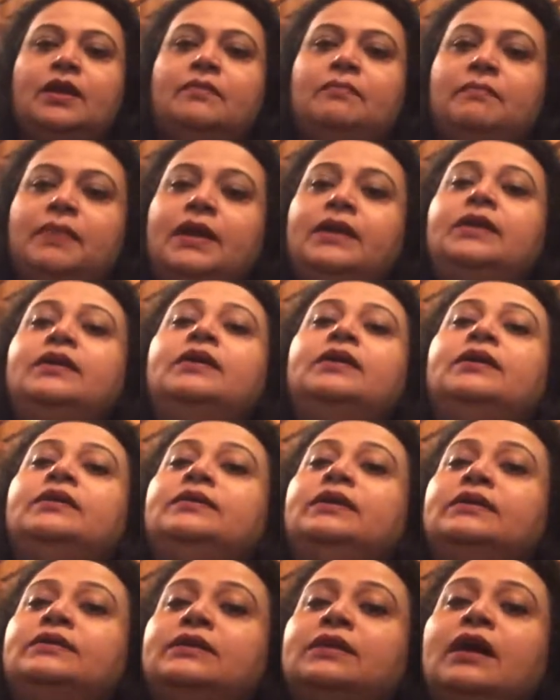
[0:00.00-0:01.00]
But
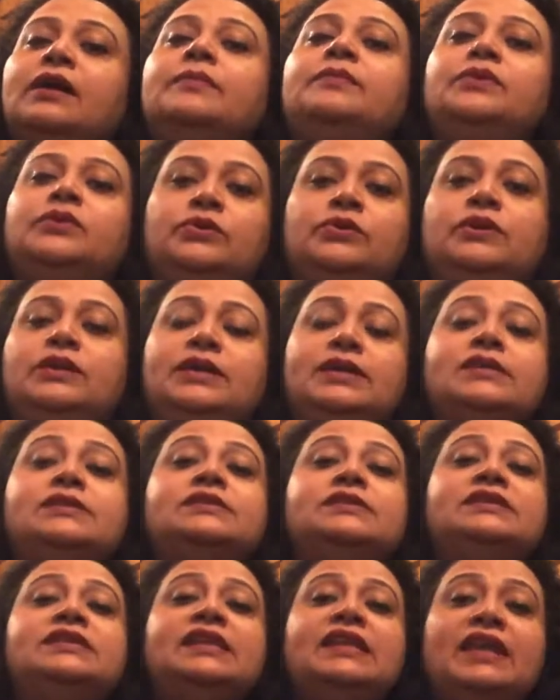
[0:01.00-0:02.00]
the thumb rule
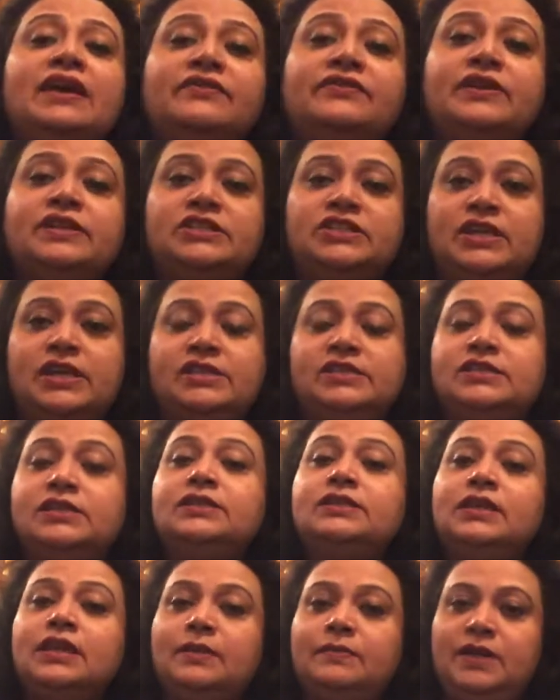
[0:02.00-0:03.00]
is never change
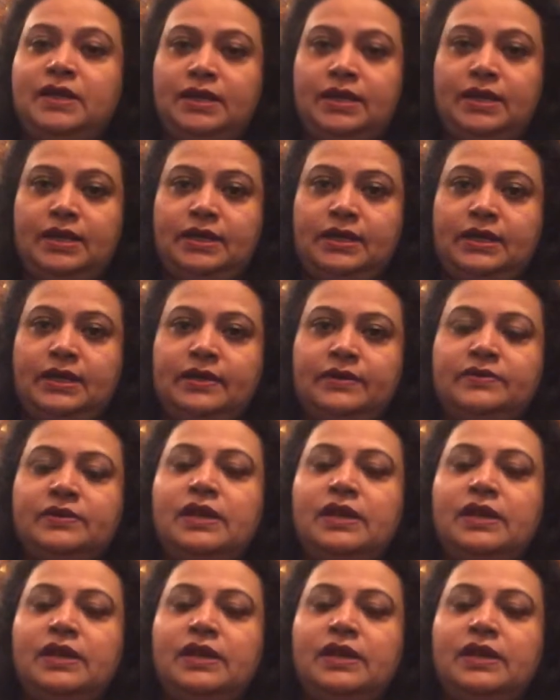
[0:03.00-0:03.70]
it immediately.